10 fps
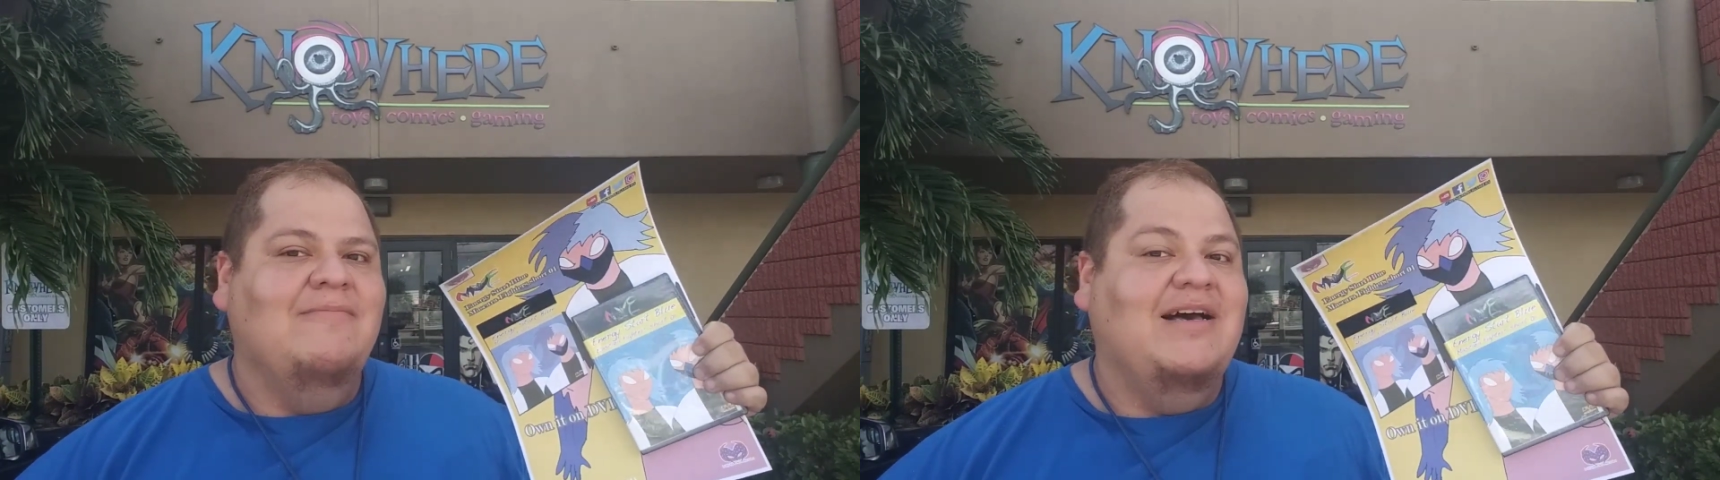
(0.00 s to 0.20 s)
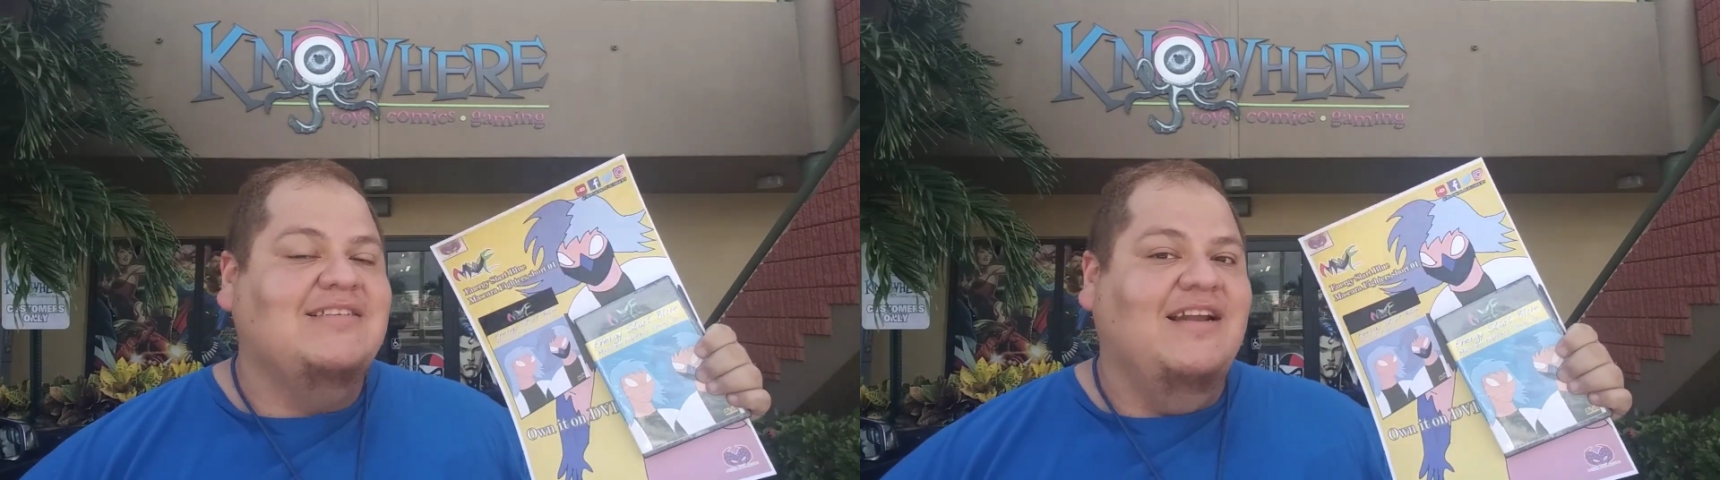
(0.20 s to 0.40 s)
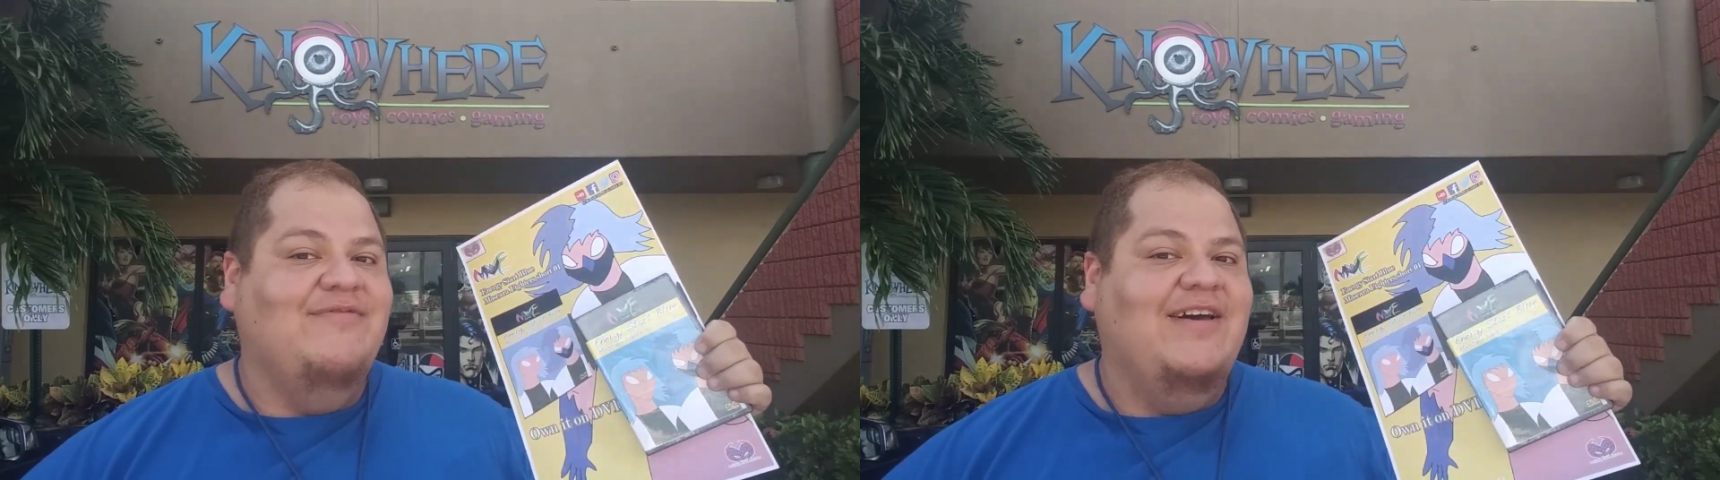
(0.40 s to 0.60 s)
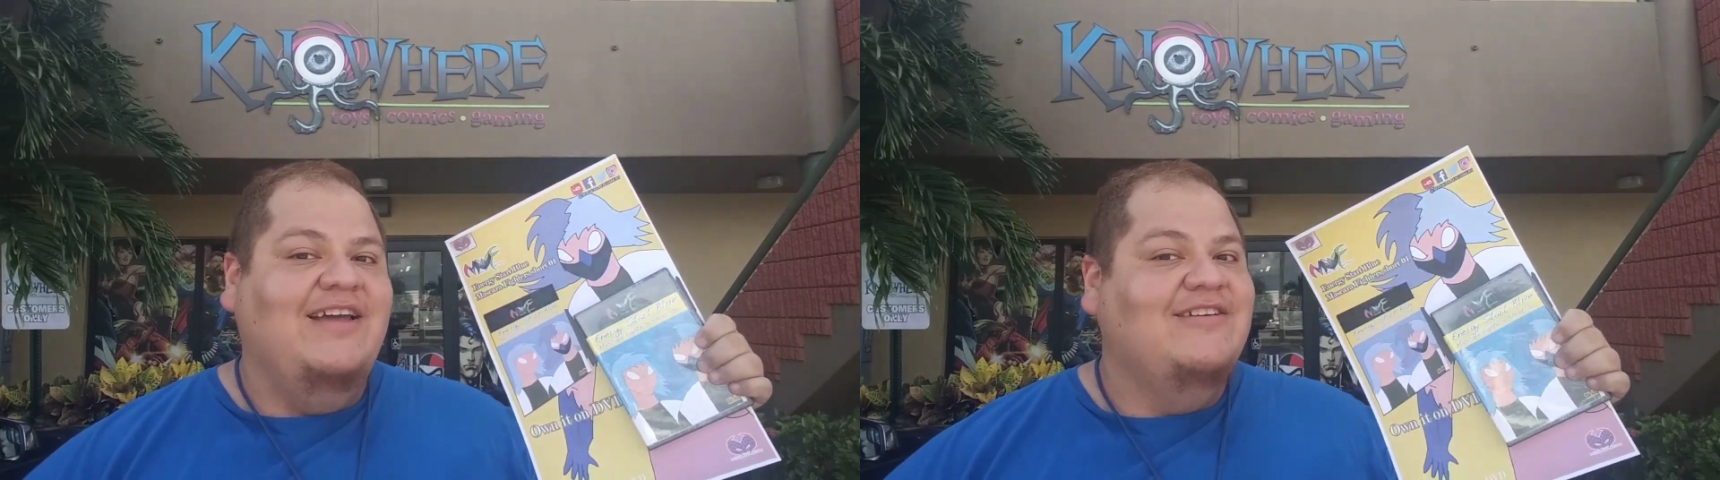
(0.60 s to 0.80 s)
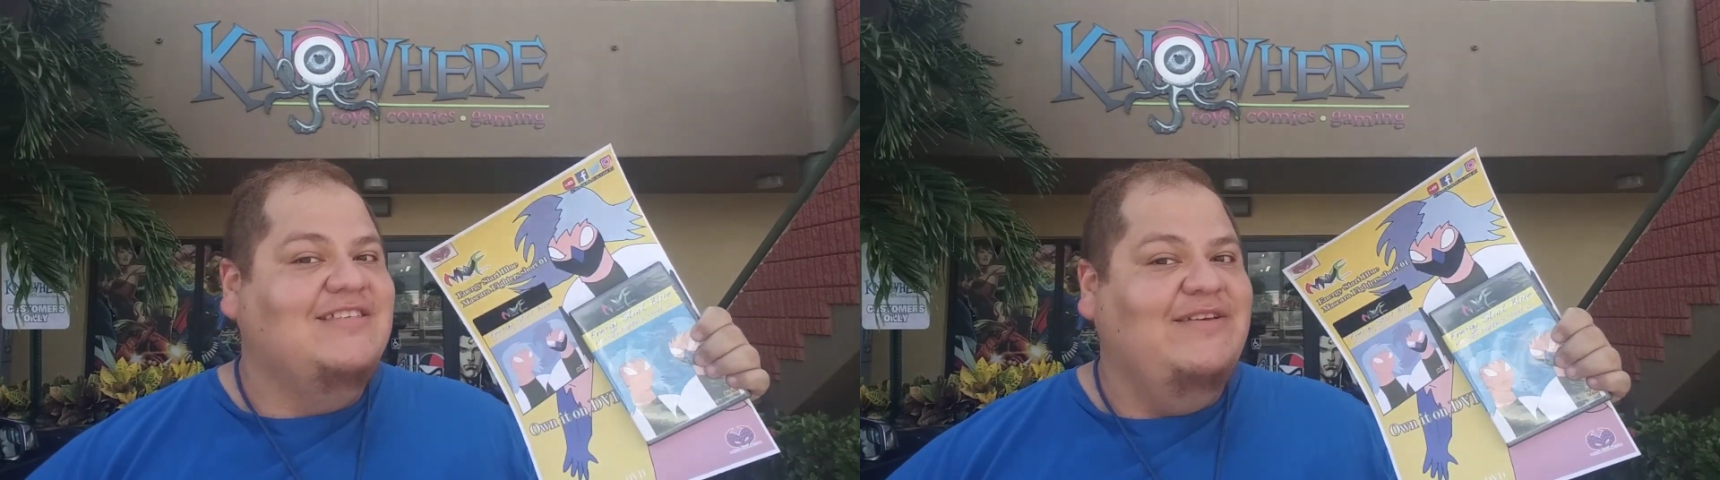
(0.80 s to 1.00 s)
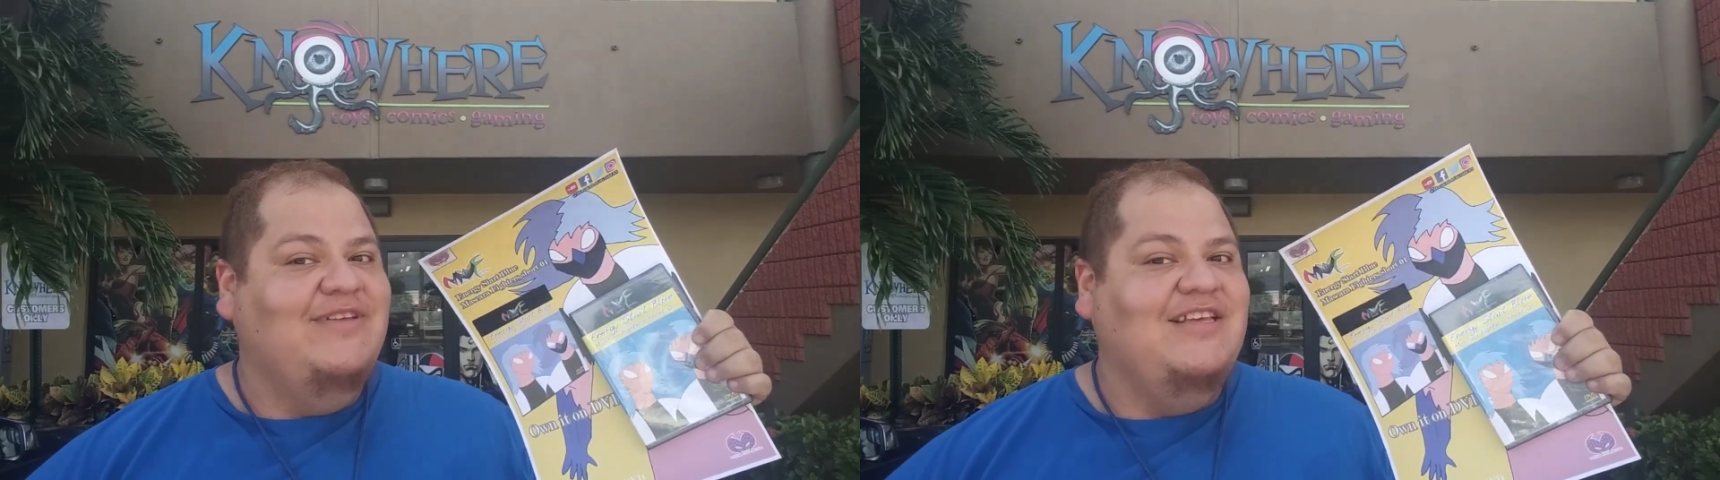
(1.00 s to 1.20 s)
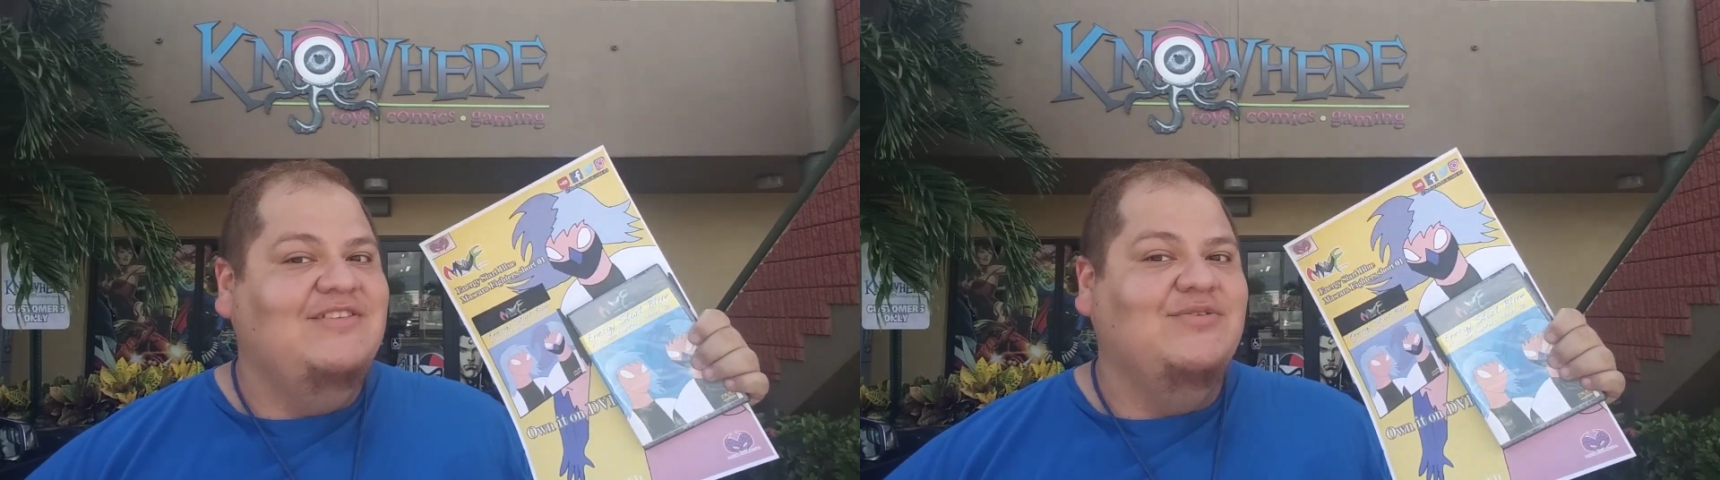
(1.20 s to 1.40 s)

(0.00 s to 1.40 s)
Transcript: Mascara Fighters DVD